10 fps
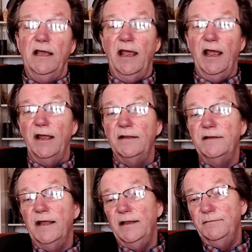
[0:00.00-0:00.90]
and
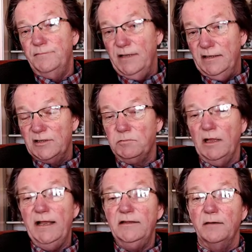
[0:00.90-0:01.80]
they
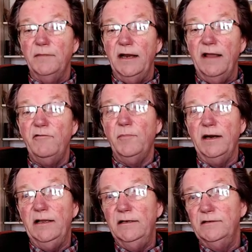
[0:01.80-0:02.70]
displayed them, and
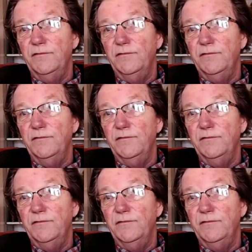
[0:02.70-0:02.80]
everybody